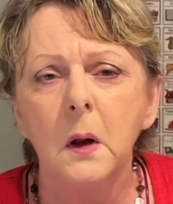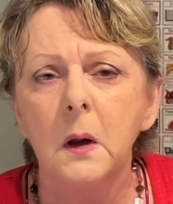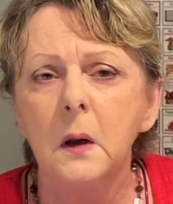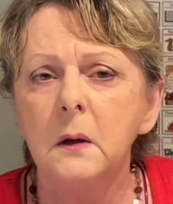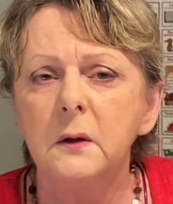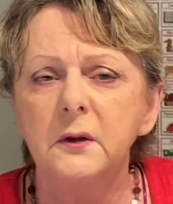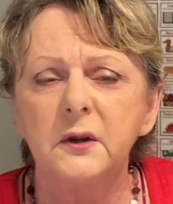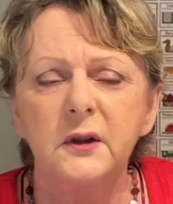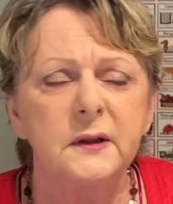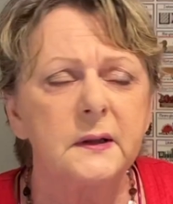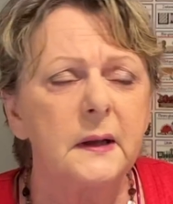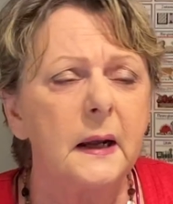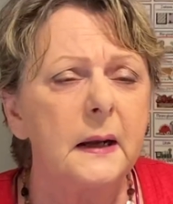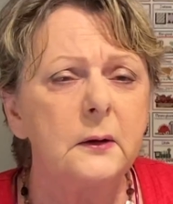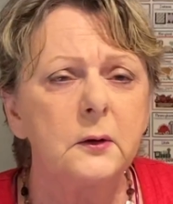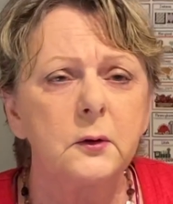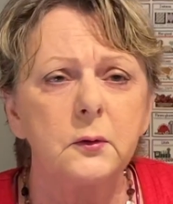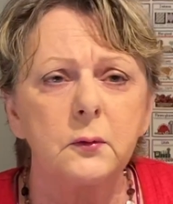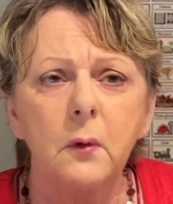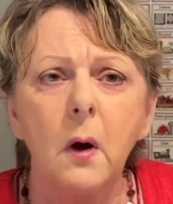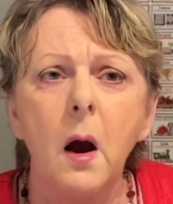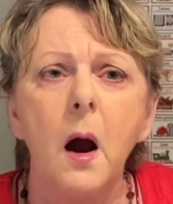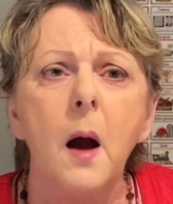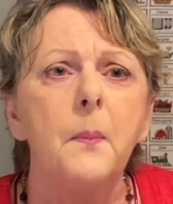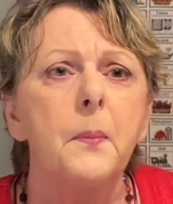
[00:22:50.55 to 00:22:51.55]
just a
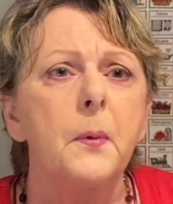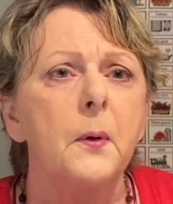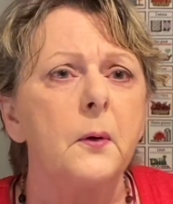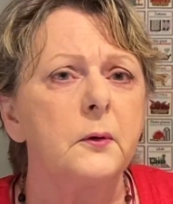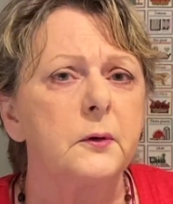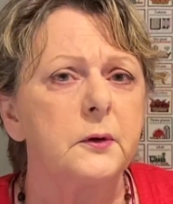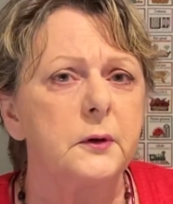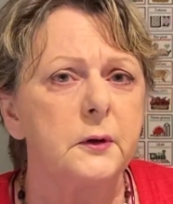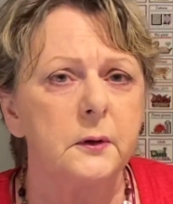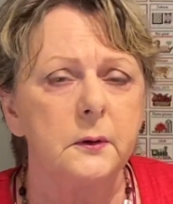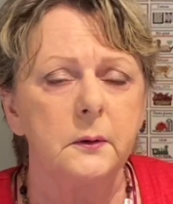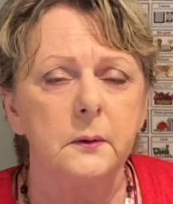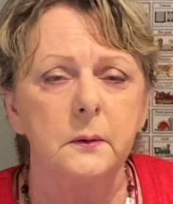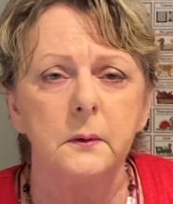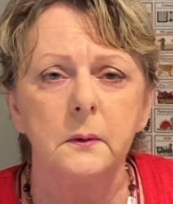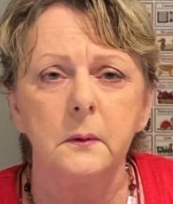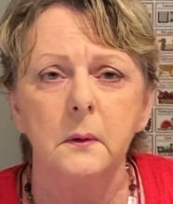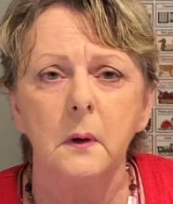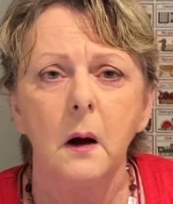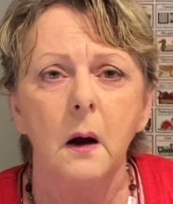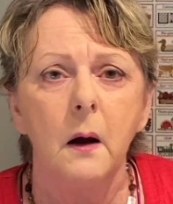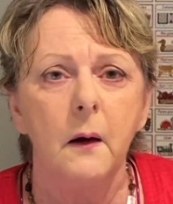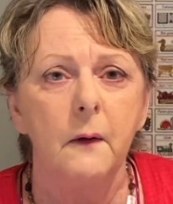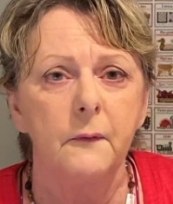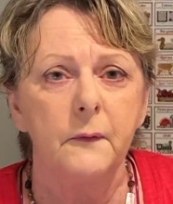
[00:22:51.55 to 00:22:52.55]
drop or two
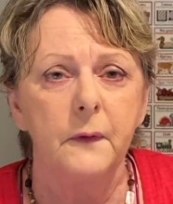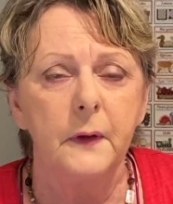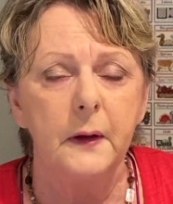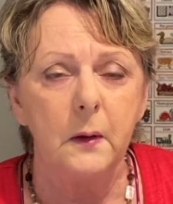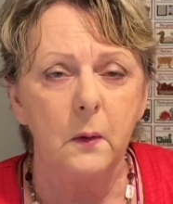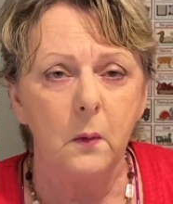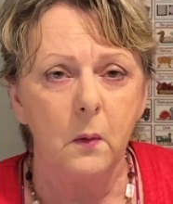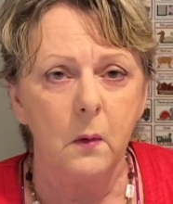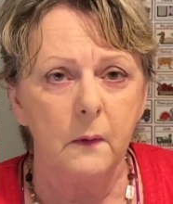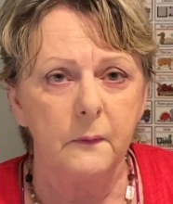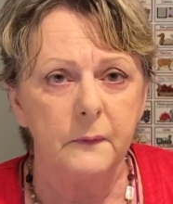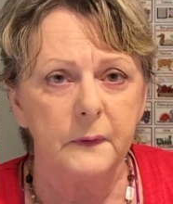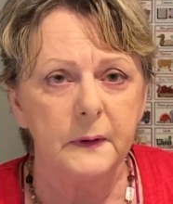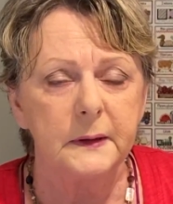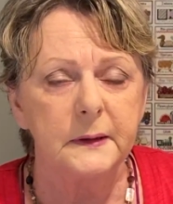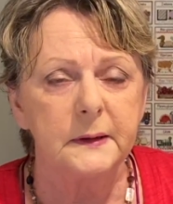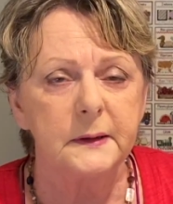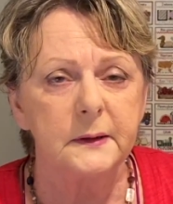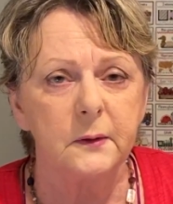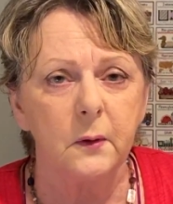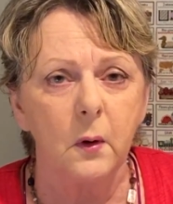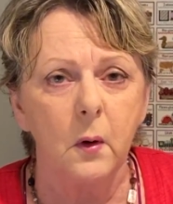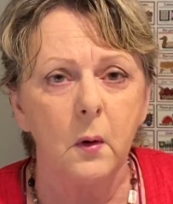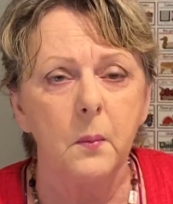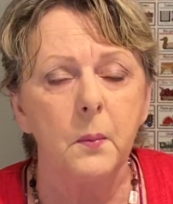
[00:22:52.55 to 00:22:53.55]
of the Orvis
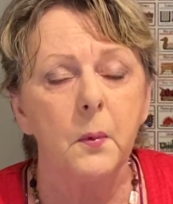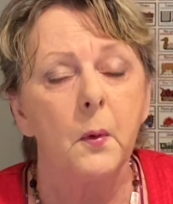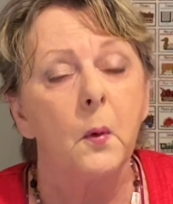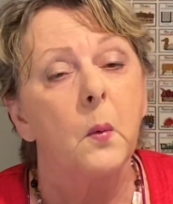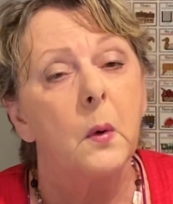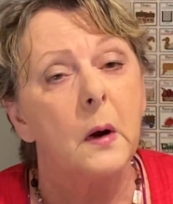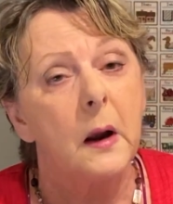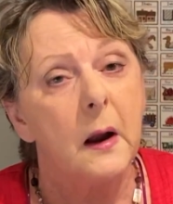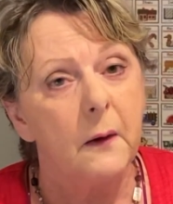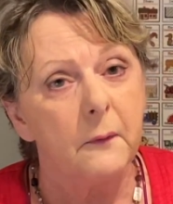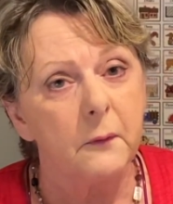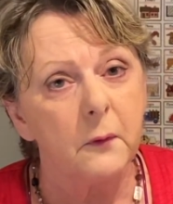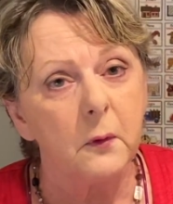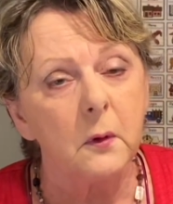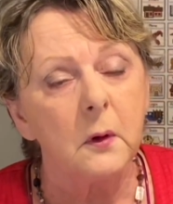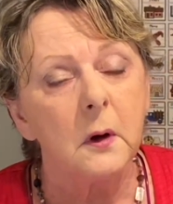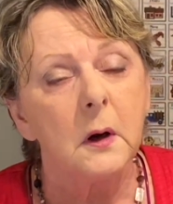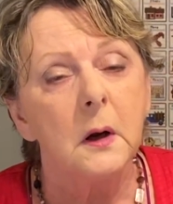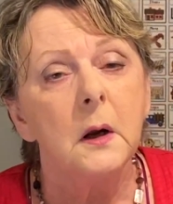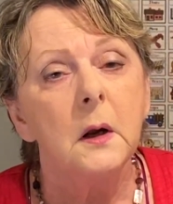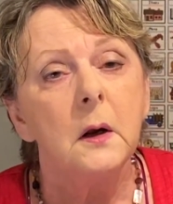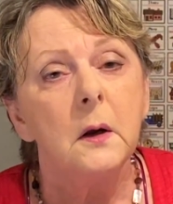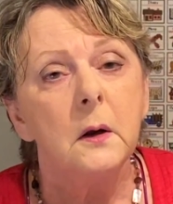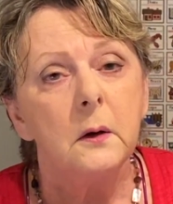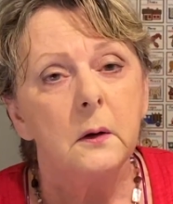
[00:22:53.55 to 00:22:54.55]
soap or whatever
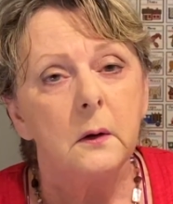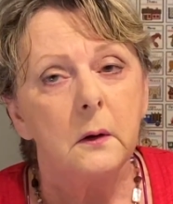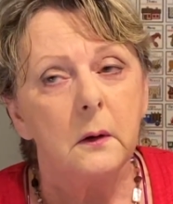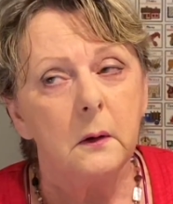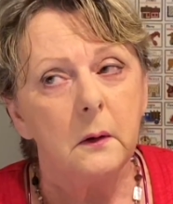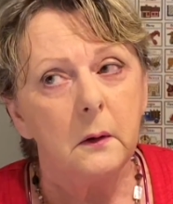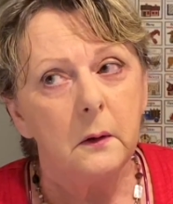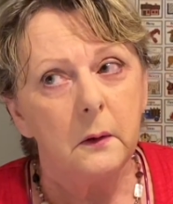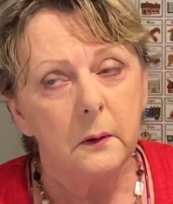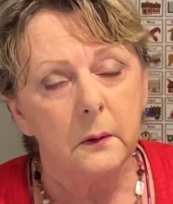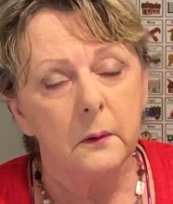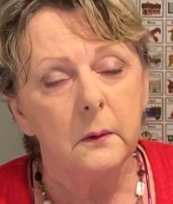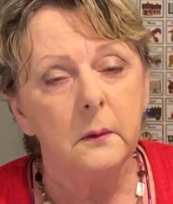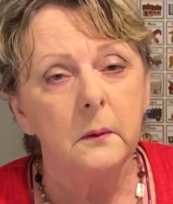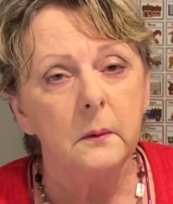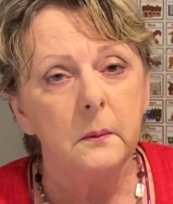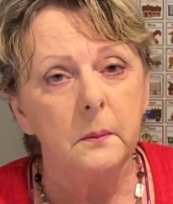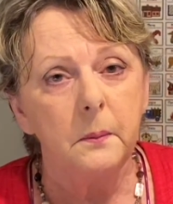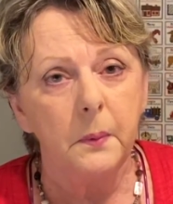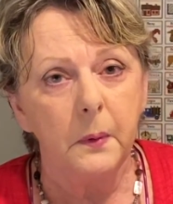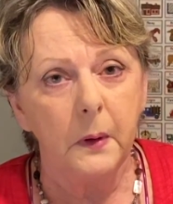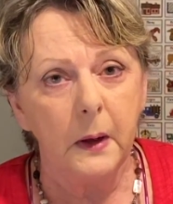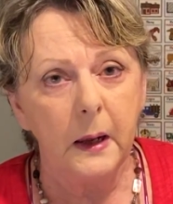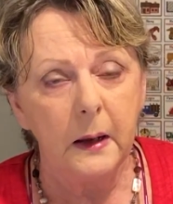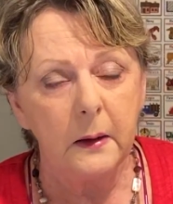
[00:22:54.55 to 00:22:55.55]
you
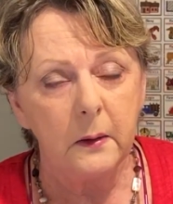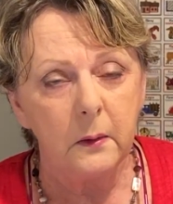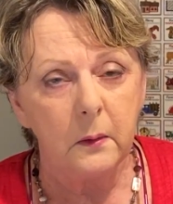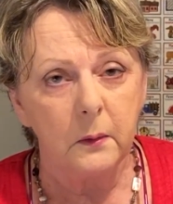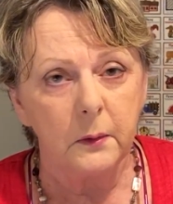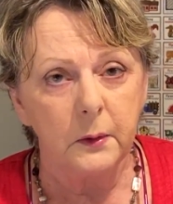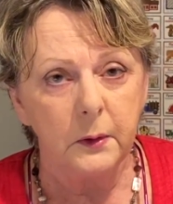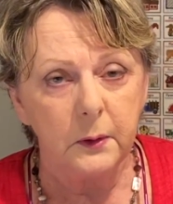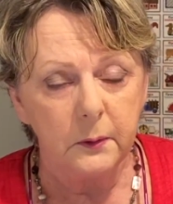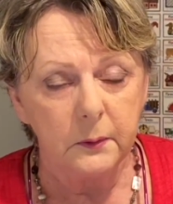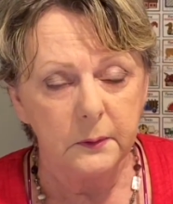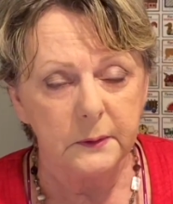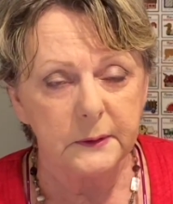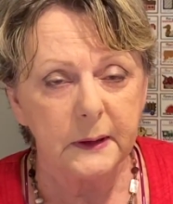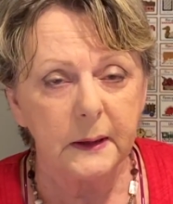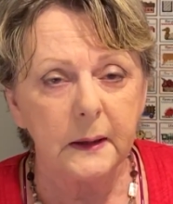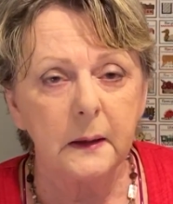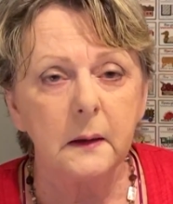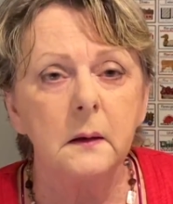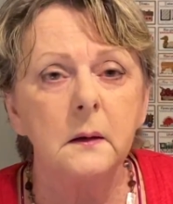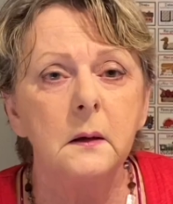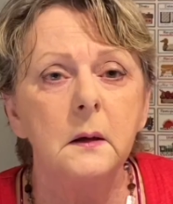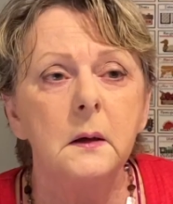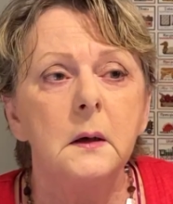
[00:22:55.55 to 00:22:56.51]
plan on using